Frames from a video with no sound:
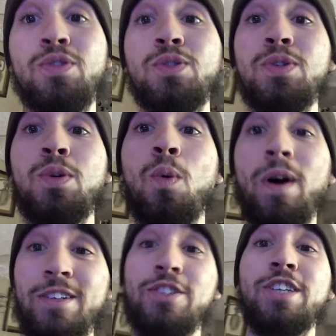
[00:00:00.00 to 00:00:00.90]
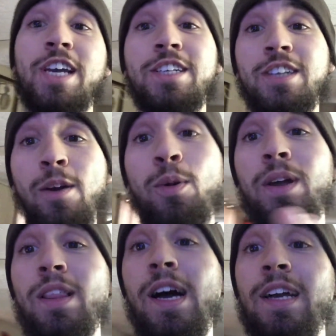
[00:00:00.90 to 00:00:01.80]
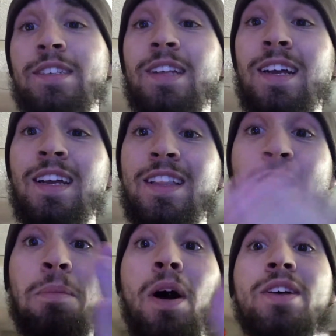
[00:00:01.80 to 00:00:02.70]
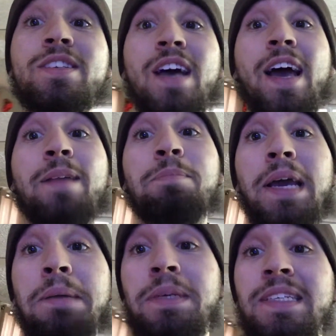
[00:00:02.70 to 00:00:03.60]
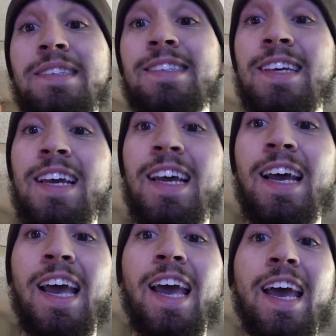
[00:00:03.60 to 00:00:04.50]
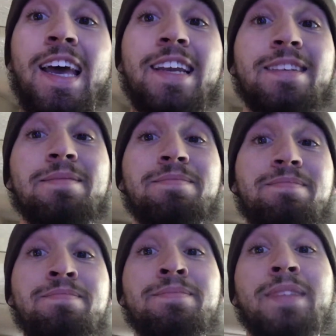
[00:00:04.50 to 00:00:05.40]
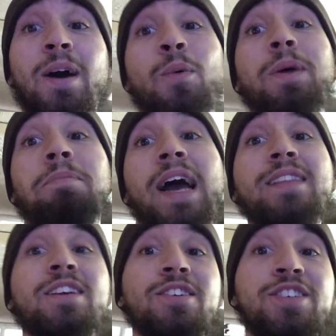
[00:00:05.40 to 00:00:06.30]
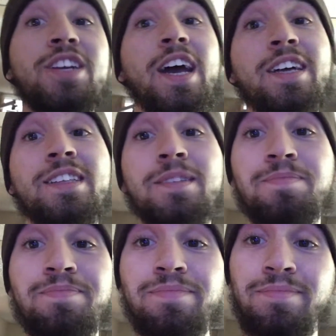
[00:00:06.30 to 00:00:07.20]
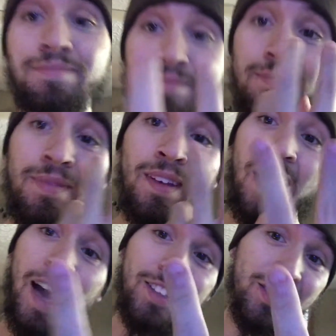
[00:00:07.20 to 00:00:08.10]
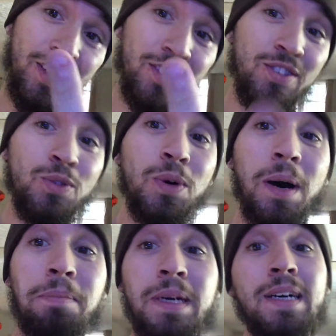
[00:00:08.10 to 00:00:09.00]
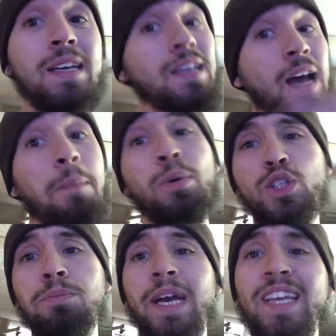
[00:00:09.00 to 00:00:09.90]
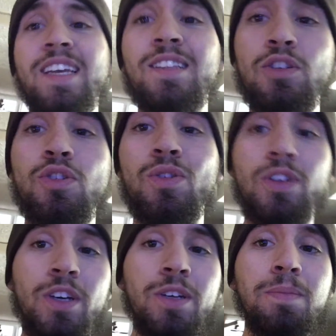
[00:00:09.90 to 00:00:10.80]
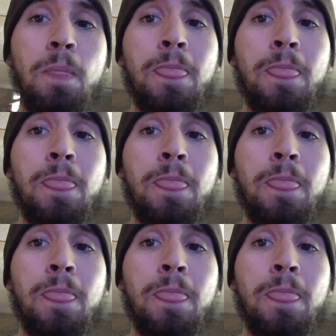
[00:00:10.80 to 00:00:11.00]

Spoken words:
doing the water change, I realized the mollies had babies, and I went back there and checked. I had sucked 2 up. I put them back in, they're doing good.